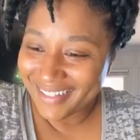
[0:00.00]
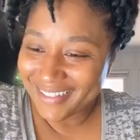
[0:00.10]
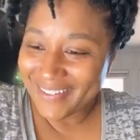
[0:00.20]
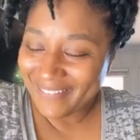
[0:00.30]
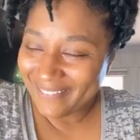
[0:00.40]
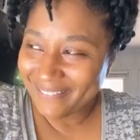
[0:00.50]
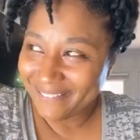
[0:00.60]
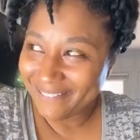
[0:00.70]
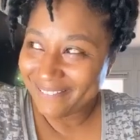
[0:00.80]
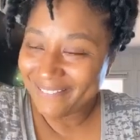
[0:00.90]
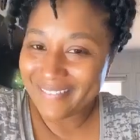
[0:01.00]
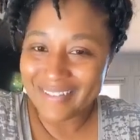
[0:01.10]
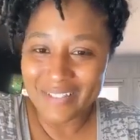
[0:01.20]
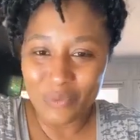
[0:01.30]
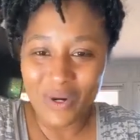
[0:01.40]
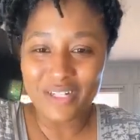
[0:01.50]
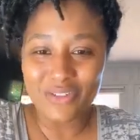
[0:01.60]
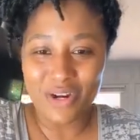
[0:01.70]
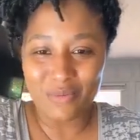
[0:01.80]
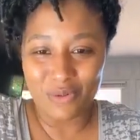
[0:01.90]
Yeah. The
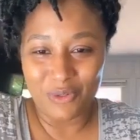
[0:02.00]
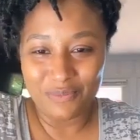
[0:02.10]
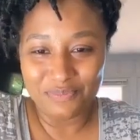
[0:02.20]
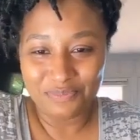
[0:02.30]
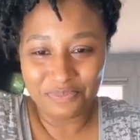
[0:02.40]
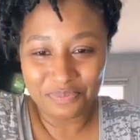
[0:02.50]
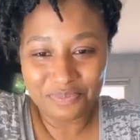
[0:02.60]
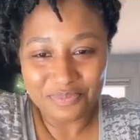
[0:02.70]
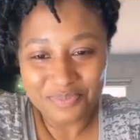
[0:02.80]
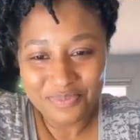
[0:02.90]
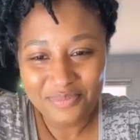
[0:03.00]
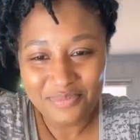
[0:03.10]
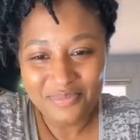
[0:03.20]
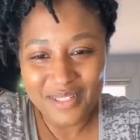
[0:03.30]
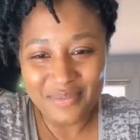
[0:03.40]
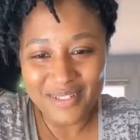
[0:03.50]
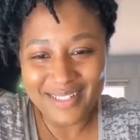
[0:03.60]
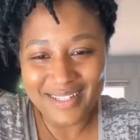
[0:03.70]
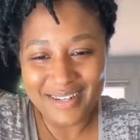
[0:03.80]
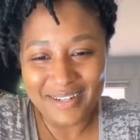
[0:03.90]
one-drop rule
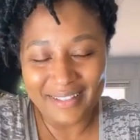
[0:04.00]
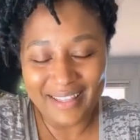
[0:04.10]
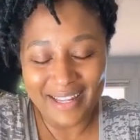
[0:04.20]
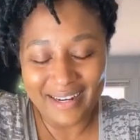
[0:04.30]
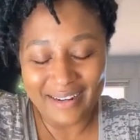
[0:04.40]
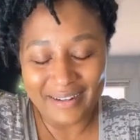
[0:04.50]
was that